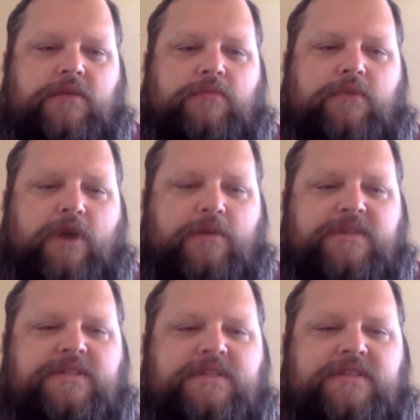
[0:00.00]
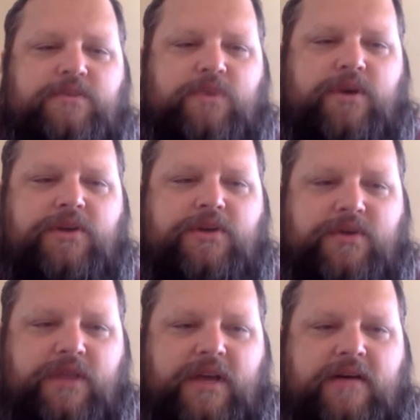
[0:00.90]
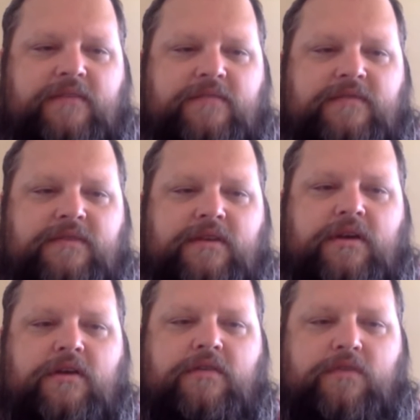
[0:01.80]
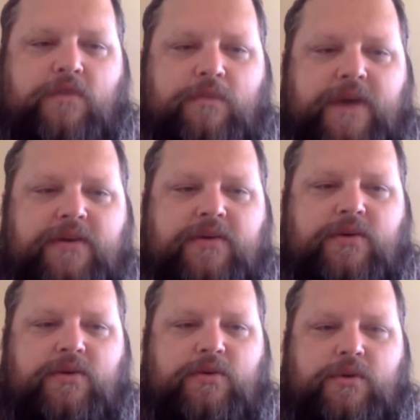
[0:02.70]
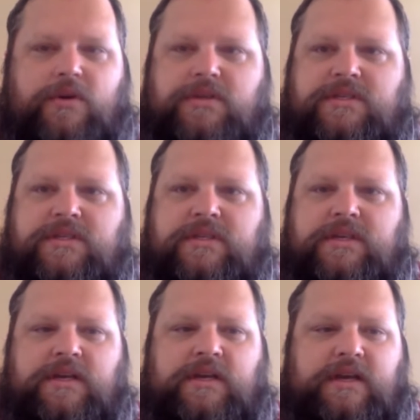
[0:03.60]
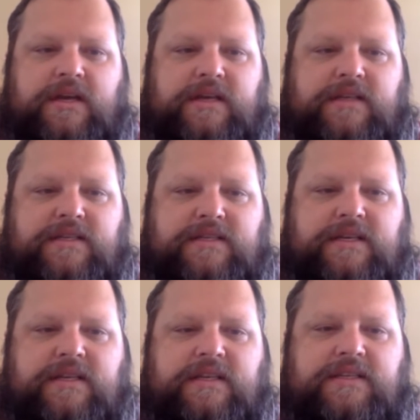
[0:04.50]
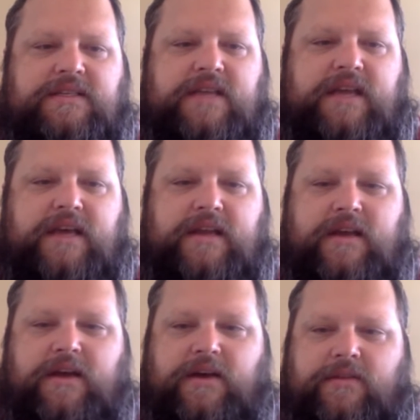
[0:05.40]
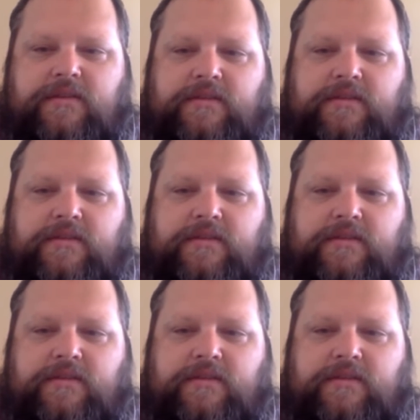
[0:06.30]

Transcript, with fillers: Promise this world your love, for better or worse, in sickness and in health,